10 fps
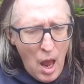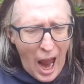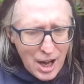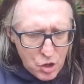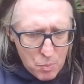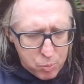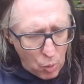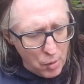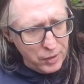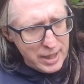and you
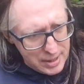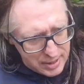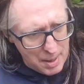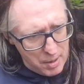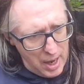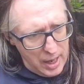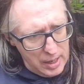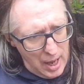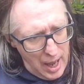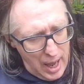broadly disseminate
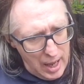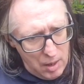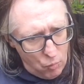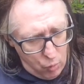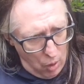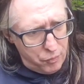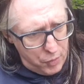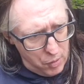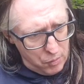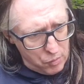a
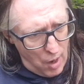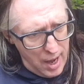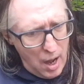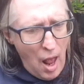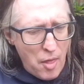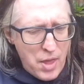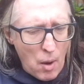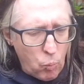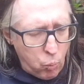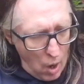worldview, right,
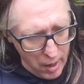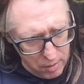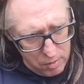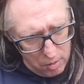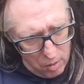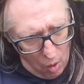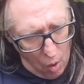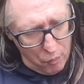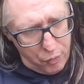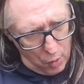that one
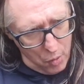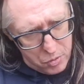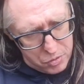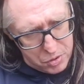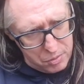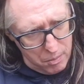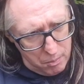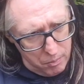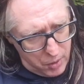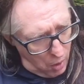of those
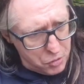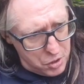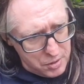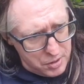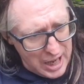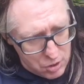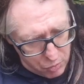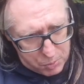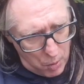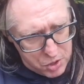cultures is
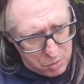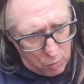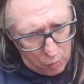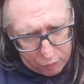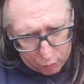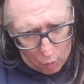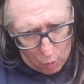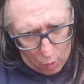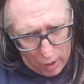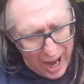responsible
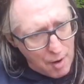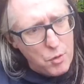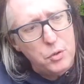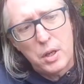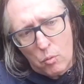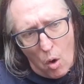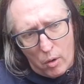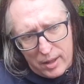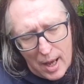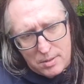for everything wrong
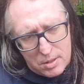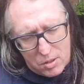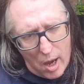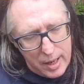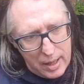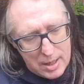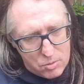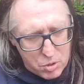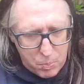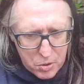in that society, is
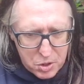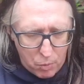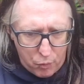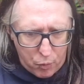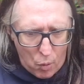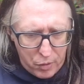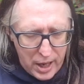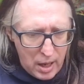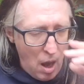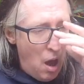responsible for
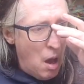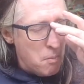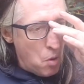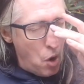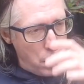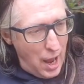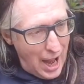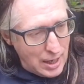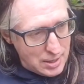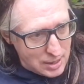the murder
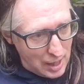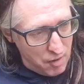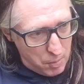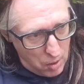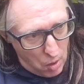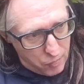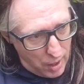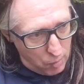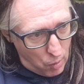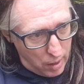and enslavement of
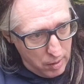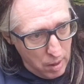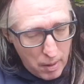another one,